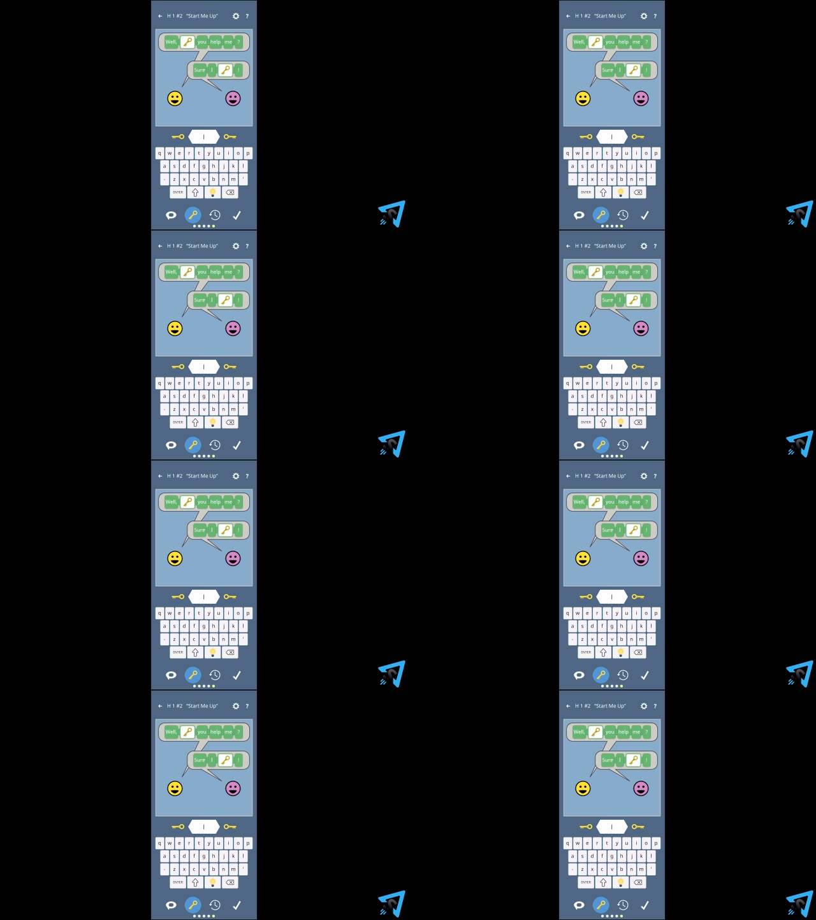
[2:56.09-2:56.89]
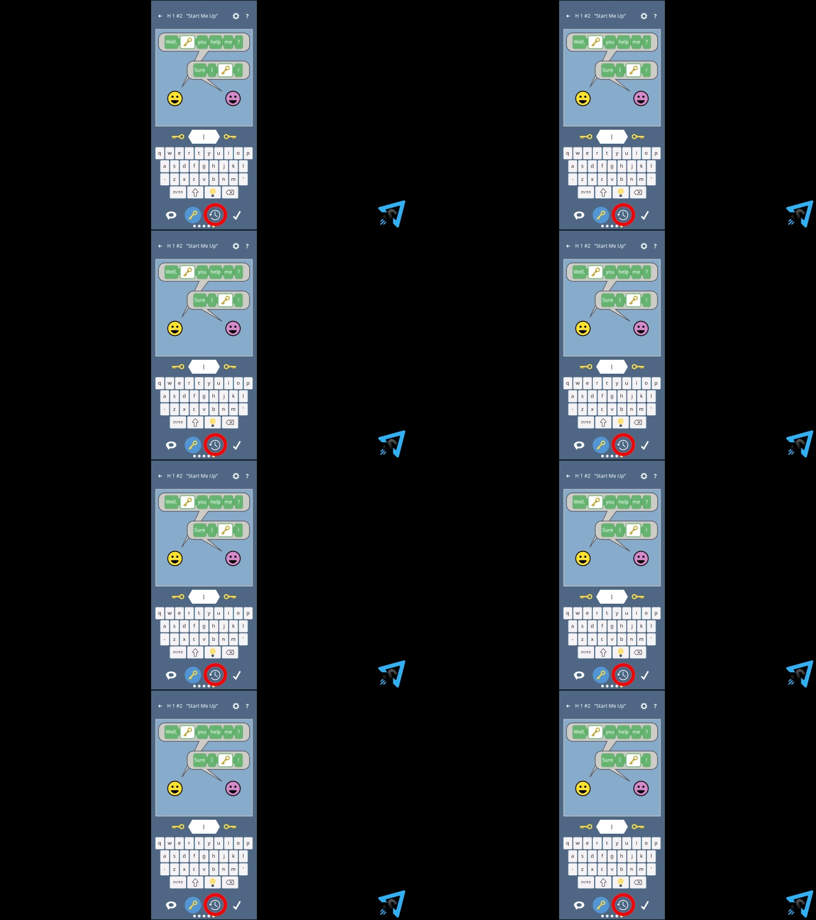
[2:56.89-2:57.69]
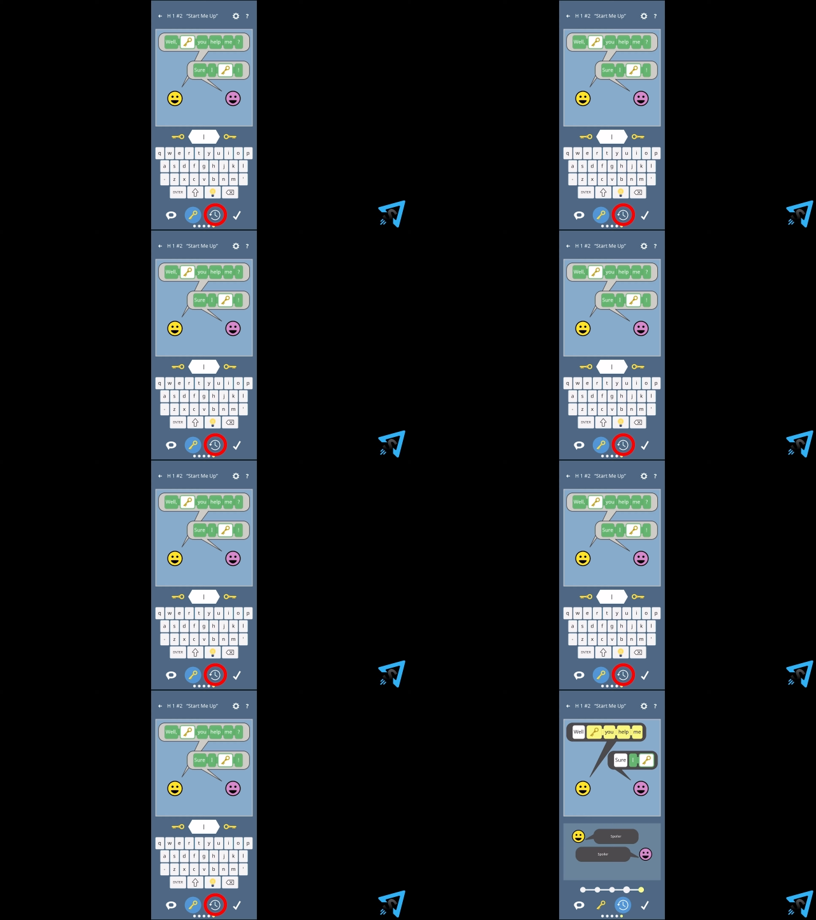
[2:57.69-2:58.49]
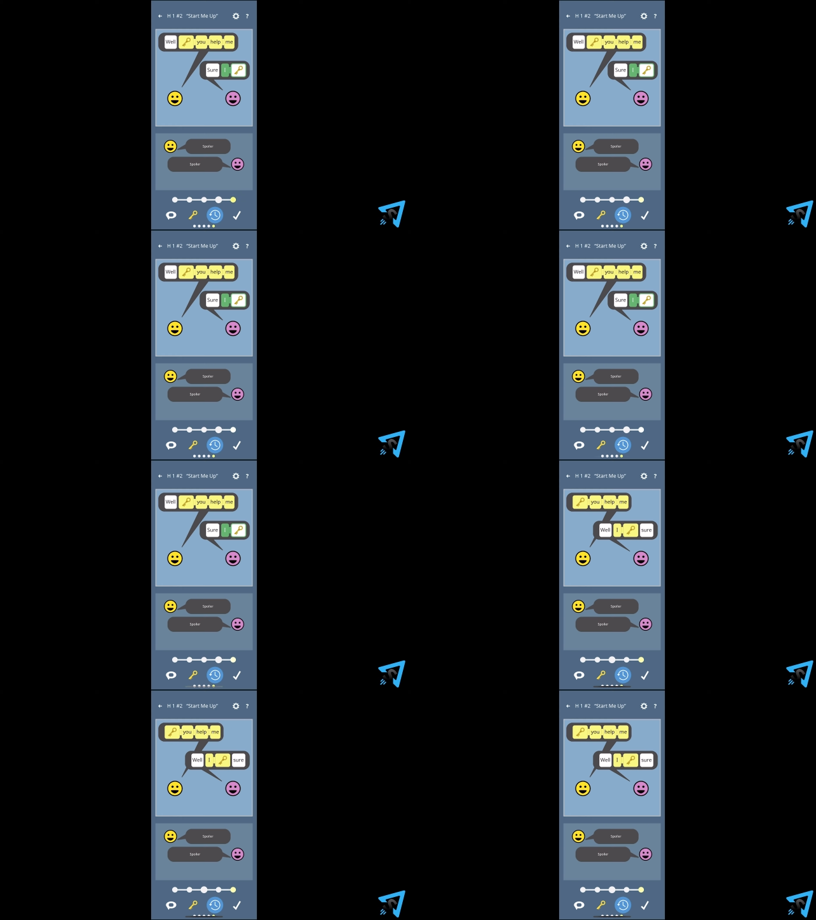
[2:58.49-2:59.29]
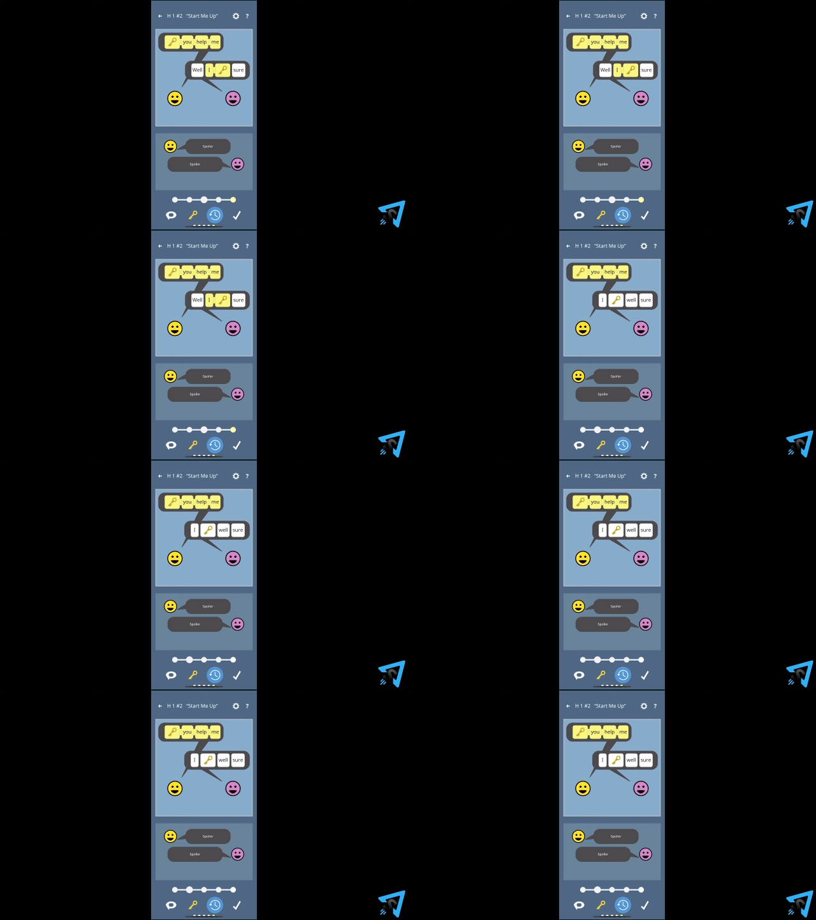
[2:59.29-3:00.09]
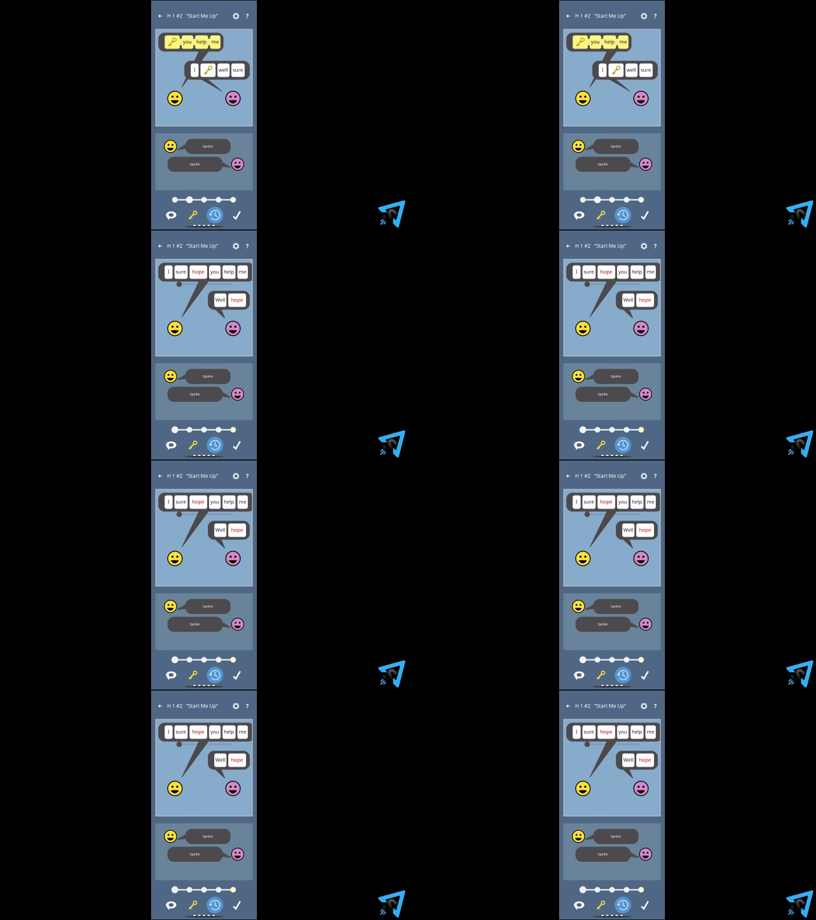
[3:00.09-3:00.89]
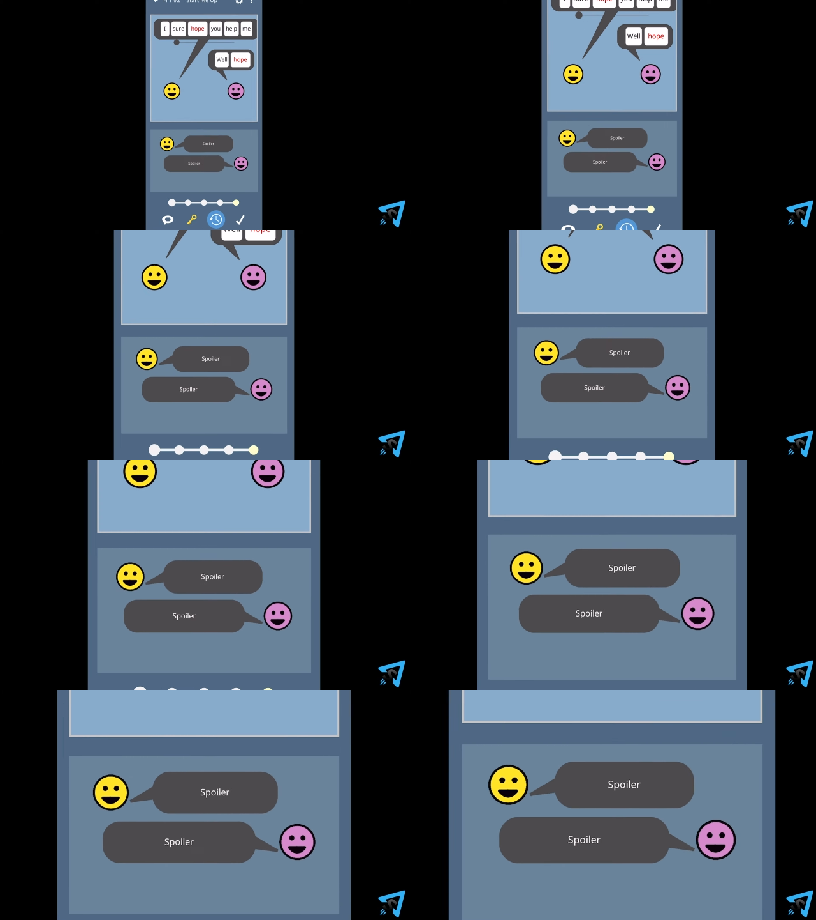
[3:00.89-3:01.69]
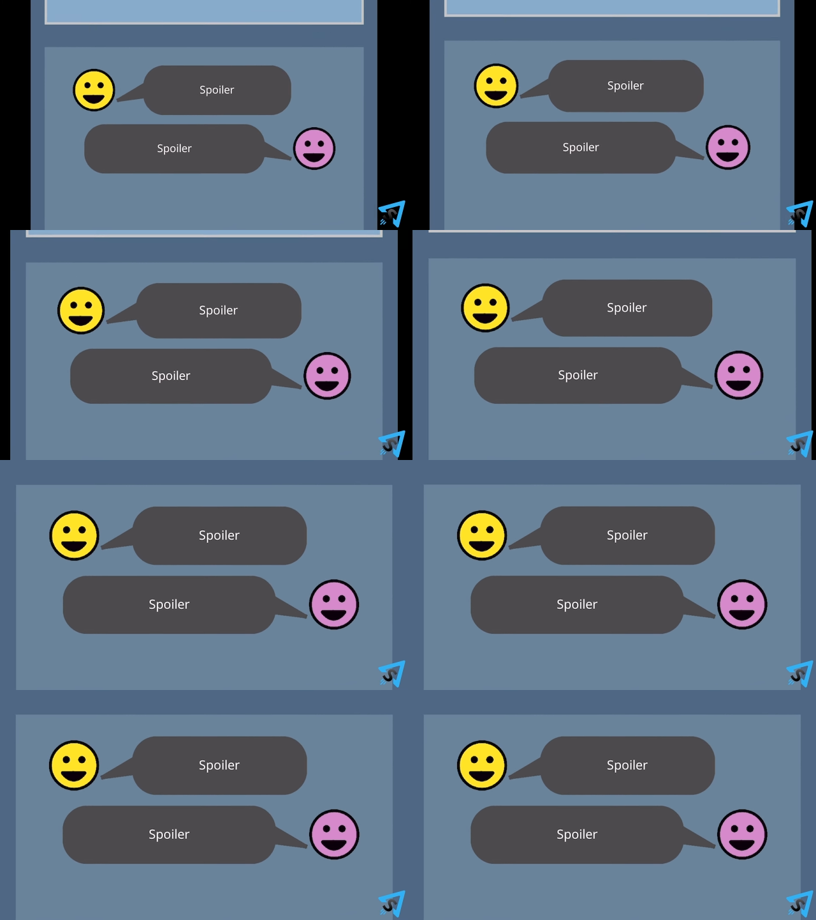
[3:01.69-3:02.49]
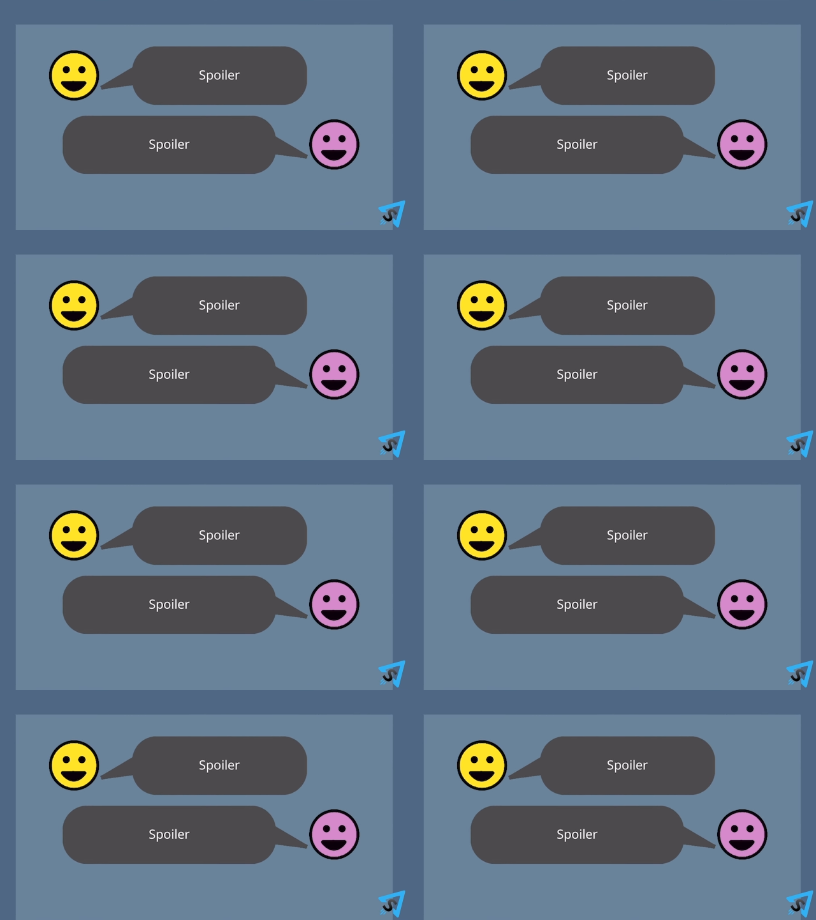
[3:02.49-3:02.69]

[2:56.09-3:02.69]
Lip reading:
No face is visible, so there are no lips to read.